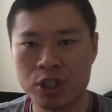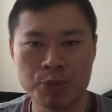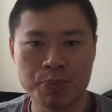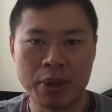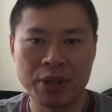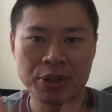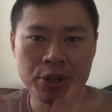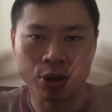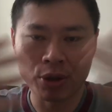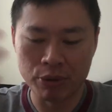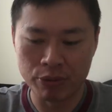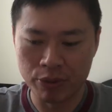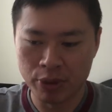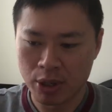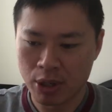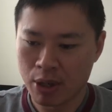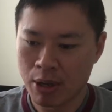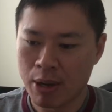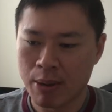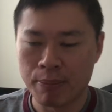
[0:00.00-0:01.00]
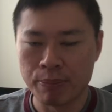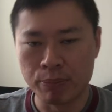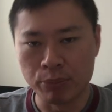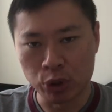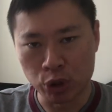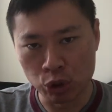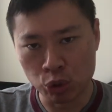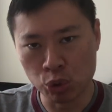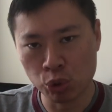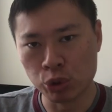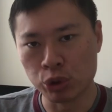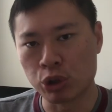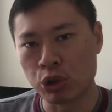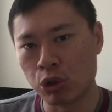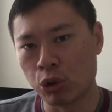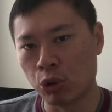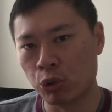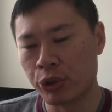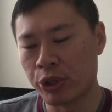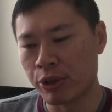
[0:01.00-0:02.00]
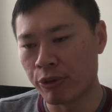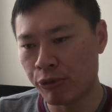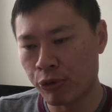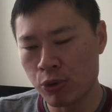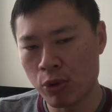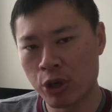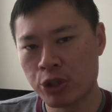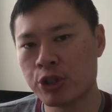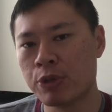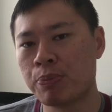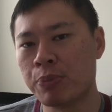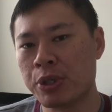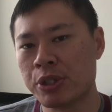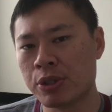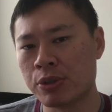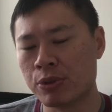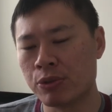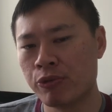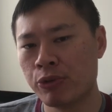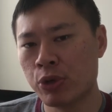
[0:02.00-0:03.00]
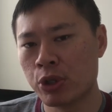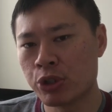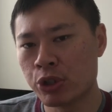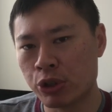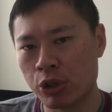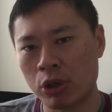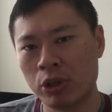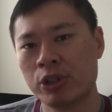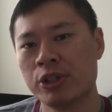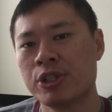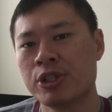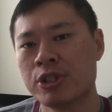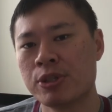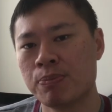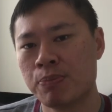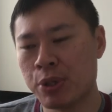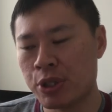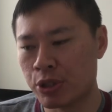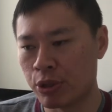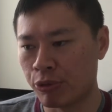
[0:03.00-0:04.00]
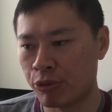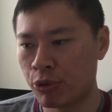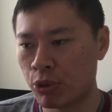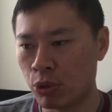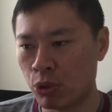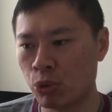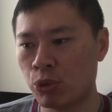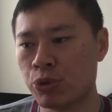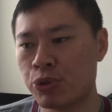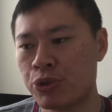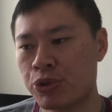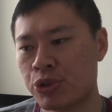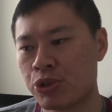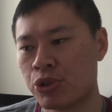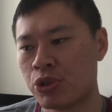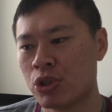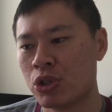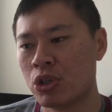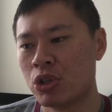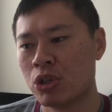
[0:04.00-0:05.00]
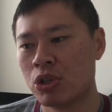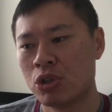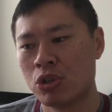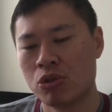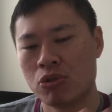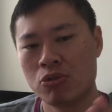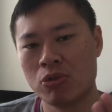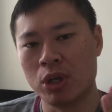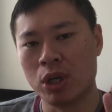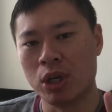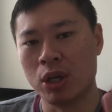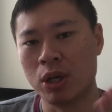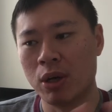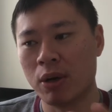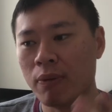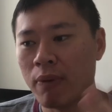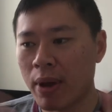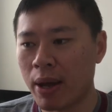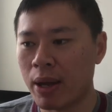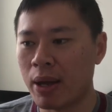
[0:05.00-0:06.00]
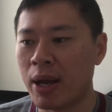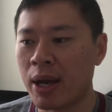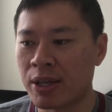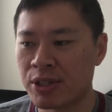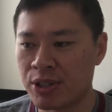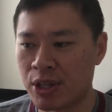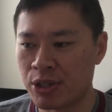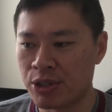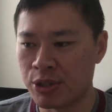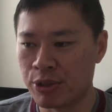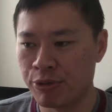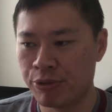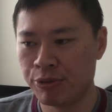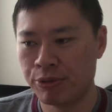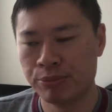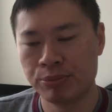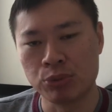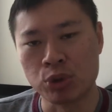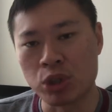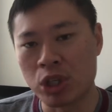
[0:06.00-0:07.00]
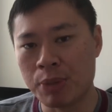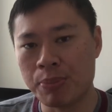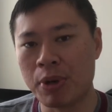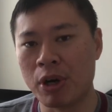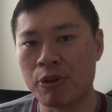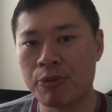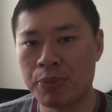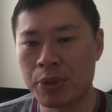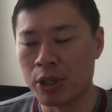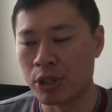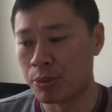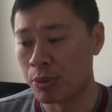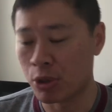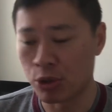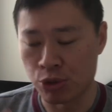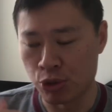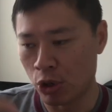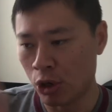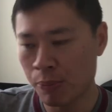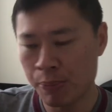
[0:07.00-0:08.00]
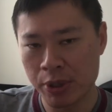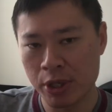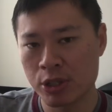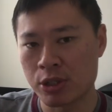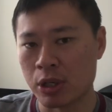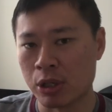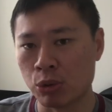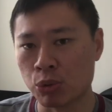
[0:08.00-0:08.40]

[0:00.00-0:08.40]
Is spending on good clothing, few hundred dollars piece of clothes excessive? To keep up with peers, because your peers